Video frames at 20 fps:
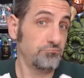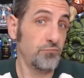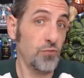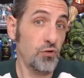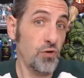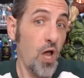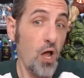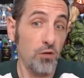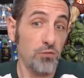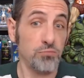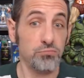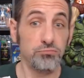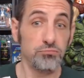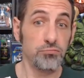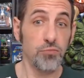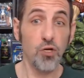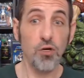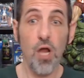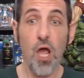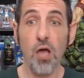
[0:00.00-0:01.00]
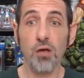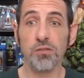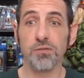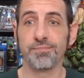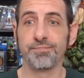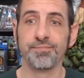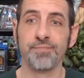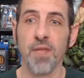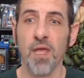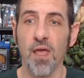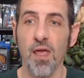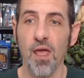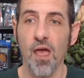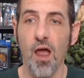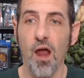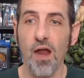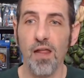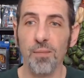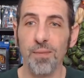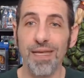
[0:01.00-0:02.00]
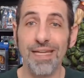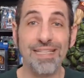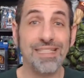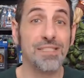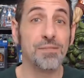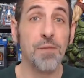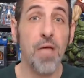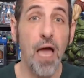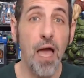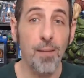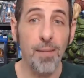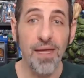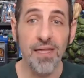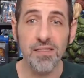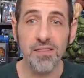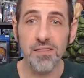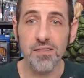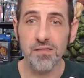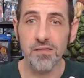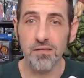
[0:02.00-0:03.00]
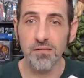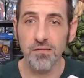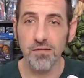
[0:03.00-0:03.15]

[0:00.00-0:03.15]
Who knows? All right, let me get some comments.